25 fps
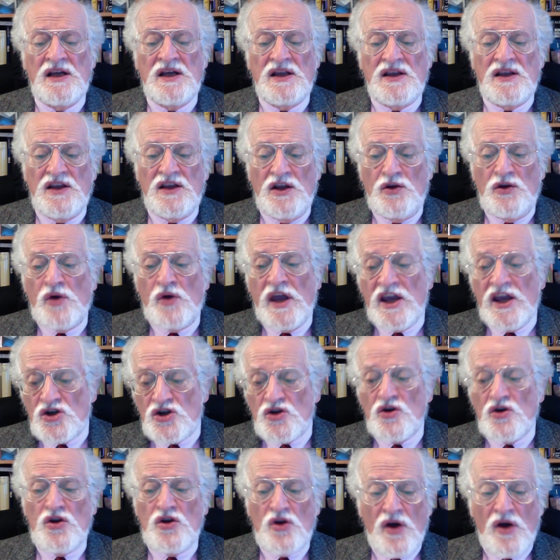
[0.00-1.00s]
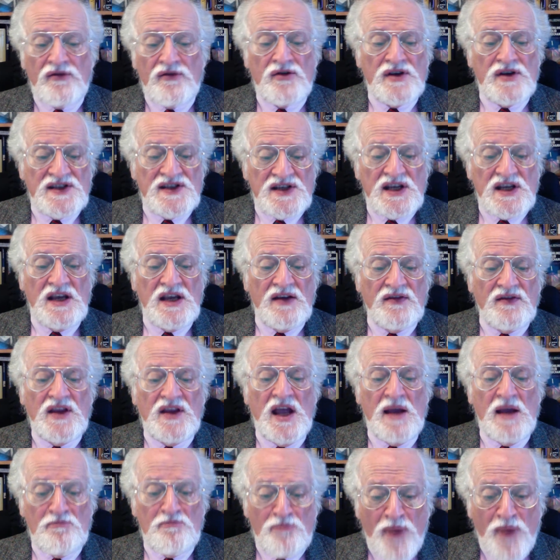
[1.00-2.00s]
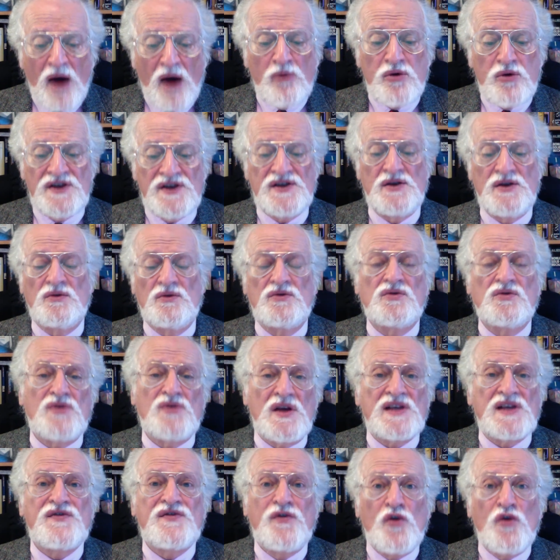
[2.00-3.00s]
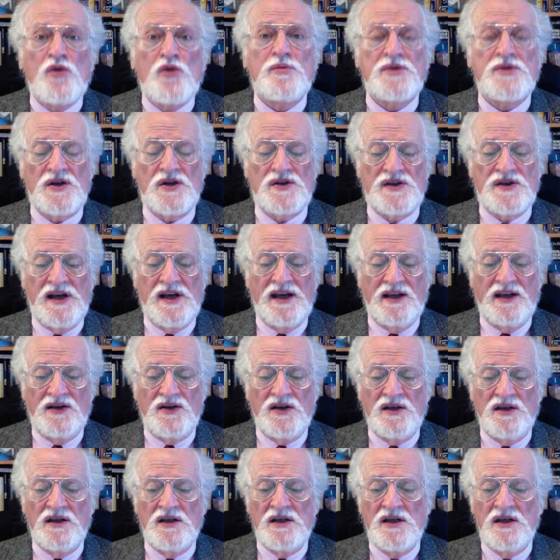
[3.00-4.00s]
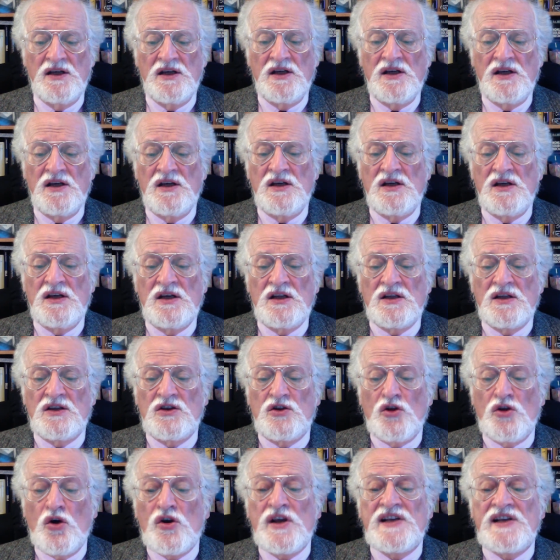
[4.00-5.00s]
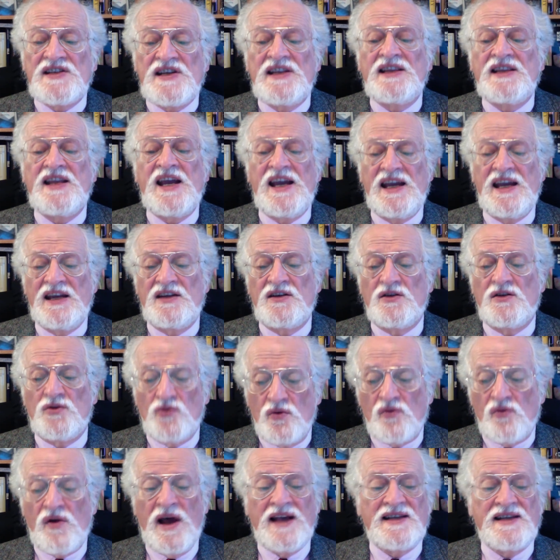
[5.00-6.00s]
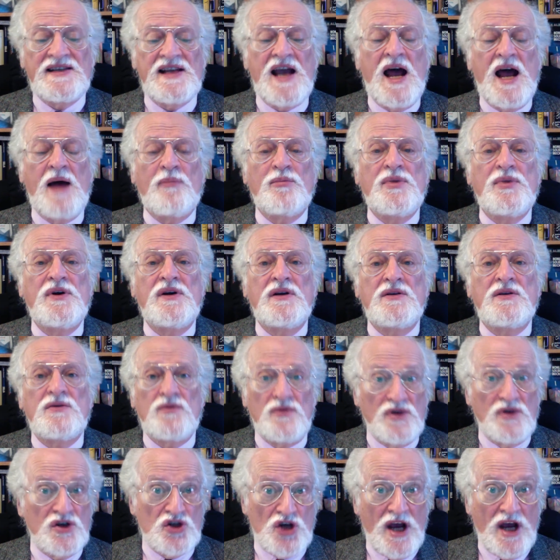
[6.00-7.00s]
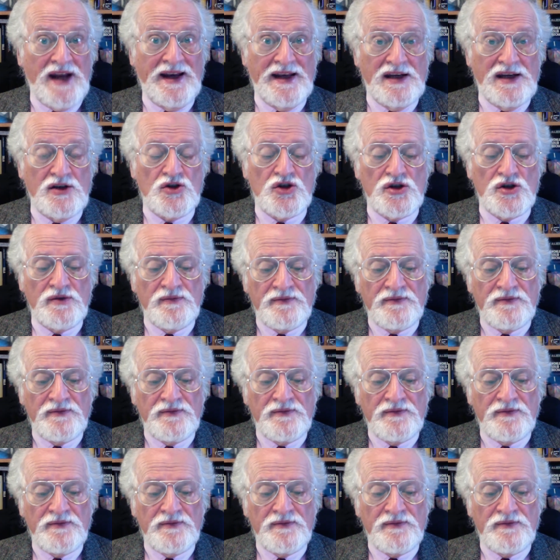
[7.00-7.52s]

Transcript: The education you have received empowers you to transform society. Don't hesitate to rise up to the challenge.